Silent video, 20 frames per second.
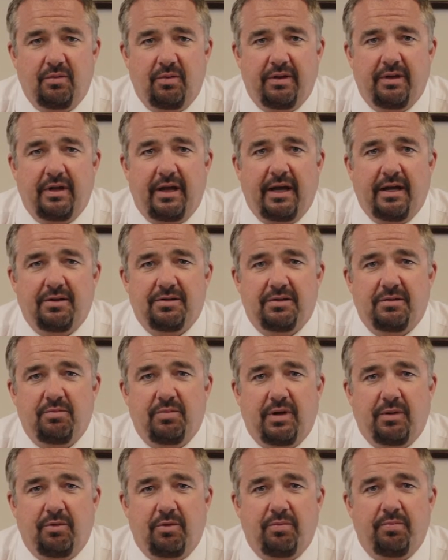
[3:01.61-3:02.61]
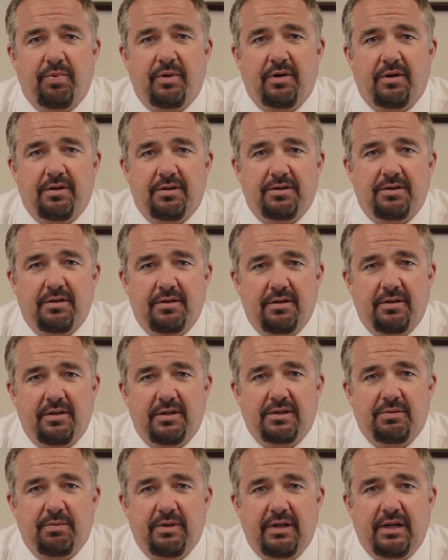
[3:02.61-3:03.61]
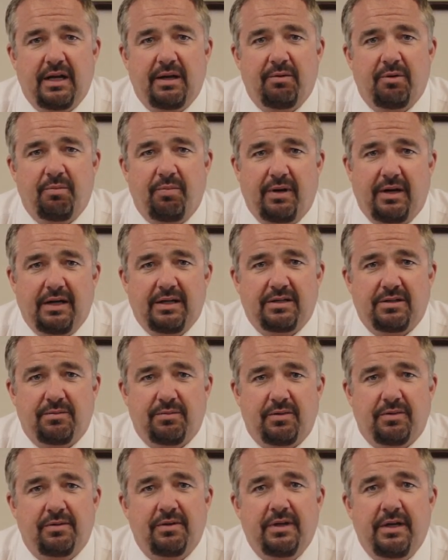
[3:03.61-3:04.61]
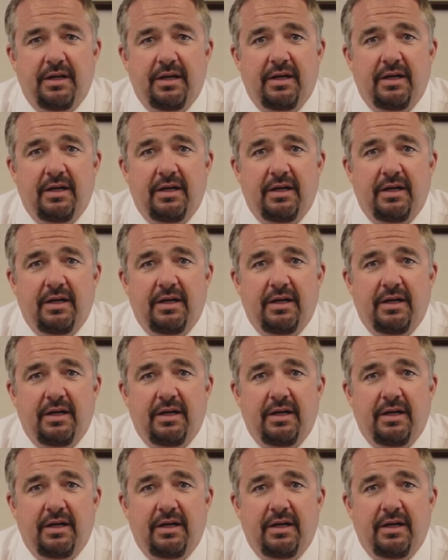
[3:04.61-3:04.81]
when the housing bubble burst, this became impossible,